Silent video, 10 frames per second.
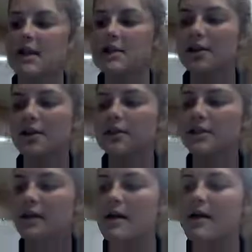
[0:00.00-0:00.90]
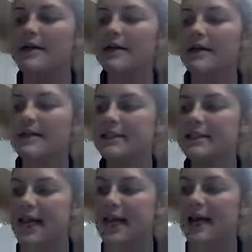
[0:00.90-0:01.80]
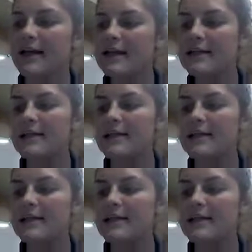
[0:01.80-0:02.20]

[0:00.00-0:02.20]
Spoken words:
So this is saying